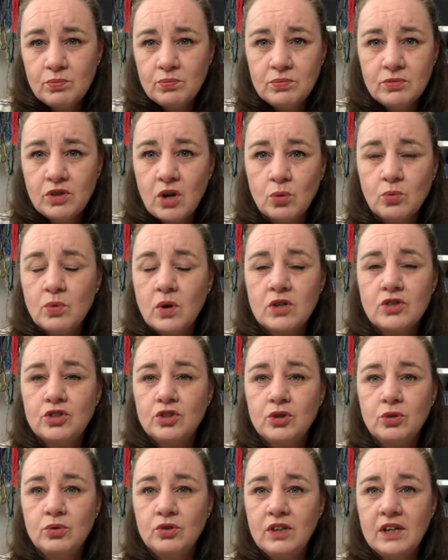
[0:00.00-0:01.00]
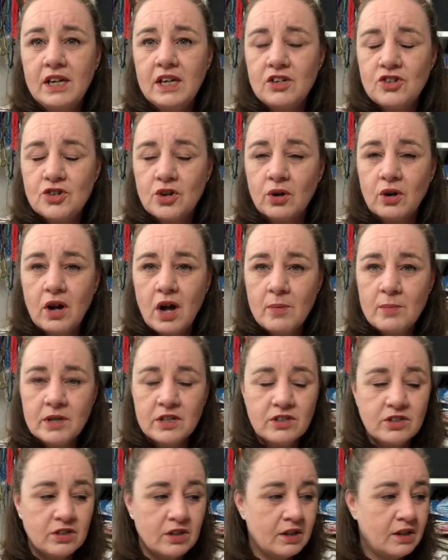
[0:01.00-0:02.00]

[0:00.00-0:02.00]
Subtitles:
don't want to delete your comment.